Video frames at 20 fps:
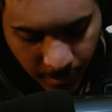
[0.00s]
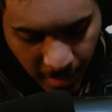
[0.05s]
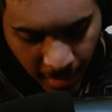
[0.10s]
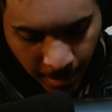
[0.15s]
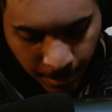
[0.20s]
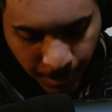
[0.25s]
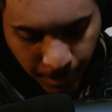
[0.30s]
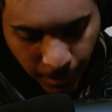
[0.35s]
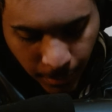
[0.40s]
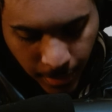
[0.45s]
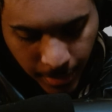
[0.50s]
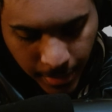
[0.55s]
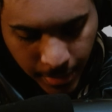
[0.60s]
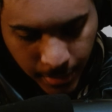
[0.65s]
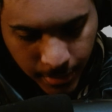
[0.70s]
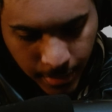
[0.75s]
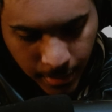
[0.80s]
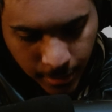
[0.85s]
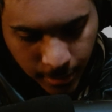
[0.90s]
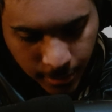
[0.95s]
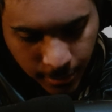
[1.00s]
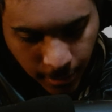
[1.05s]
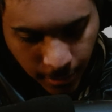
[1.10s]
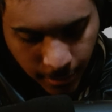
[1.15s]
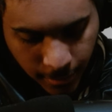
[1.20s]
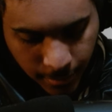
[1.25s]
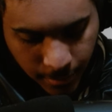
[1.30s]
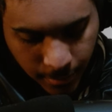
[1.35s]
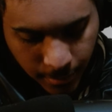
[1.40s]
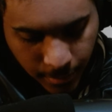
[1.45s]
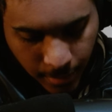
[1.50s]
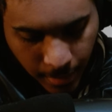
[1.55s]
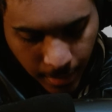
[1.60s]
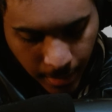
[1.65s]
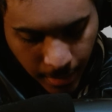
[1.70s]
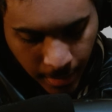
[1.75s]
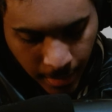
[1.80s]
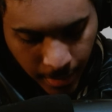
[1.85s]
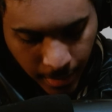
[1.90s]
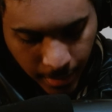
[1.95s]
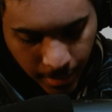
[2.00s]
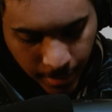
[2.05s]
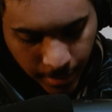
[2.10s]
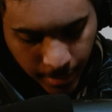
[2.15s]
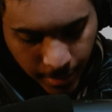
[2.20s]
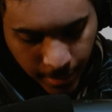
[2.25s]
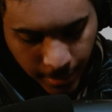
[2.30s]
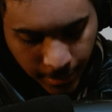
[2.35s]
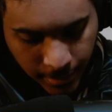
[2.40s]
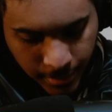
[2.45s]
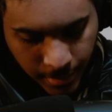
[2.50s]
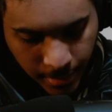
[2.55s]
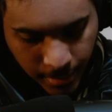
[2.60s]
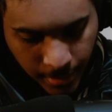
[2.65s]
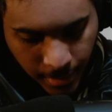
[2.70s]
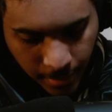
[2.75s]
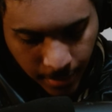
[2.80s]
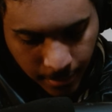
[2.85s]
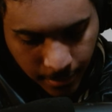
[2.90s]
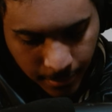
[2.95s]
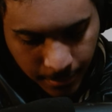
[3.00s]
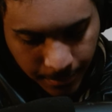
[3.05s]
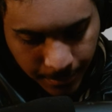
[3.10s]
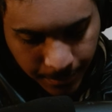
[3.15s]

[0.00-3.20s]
Inbuhan heals at the start, he heals at the end.